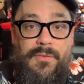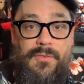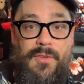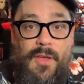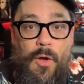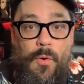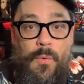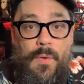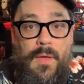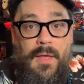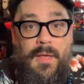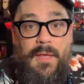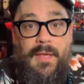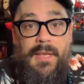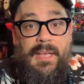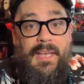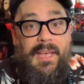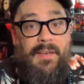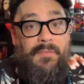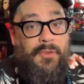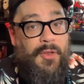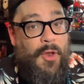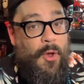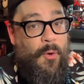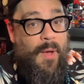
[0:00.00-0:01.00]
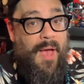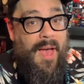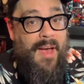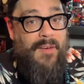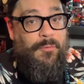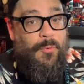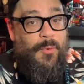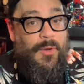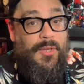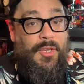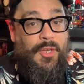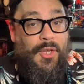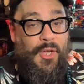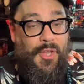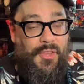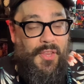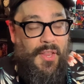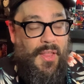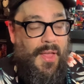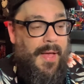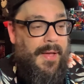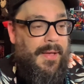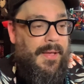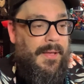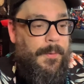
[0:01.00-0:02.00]
So if you don't have one, good
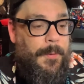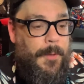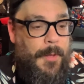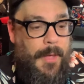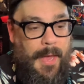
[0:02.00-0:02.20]
luck.